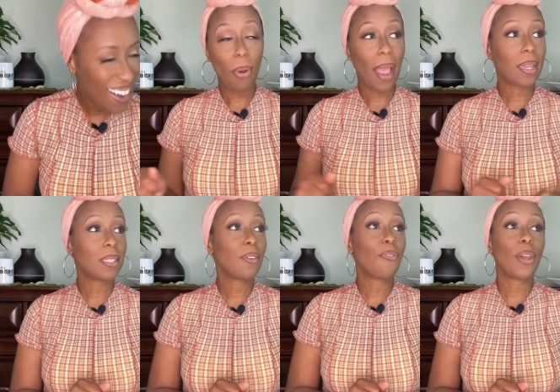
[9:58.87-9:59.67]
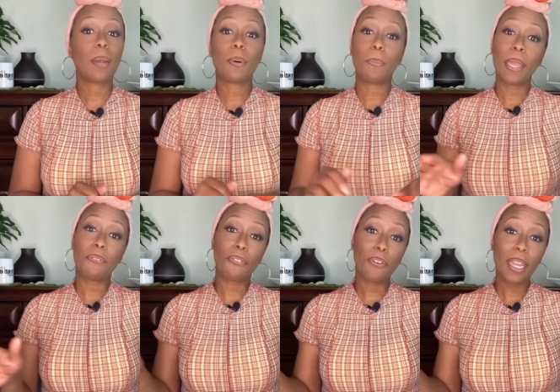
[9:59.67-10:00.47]
practice the freedom of being
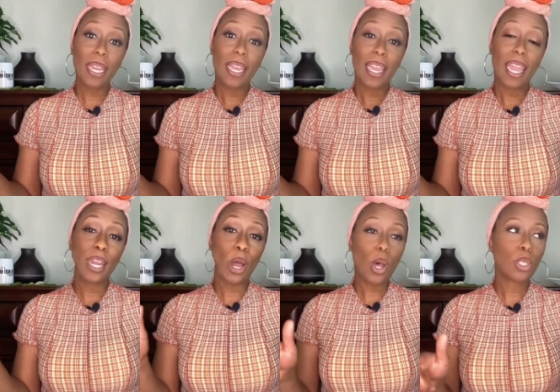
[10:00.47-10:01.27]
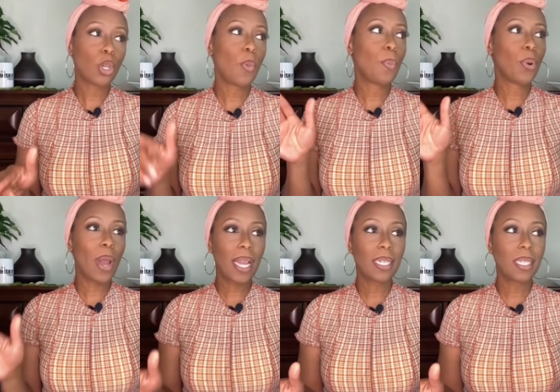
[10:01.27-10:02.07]
free and also
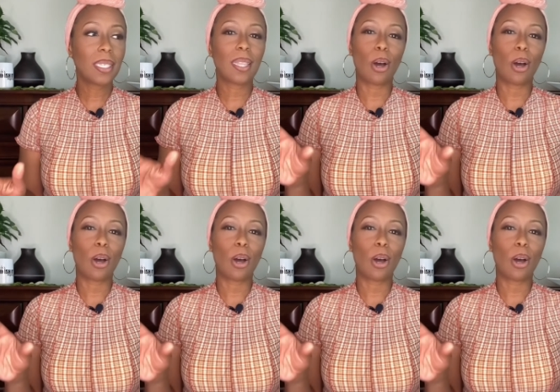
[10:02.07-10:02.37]
practice the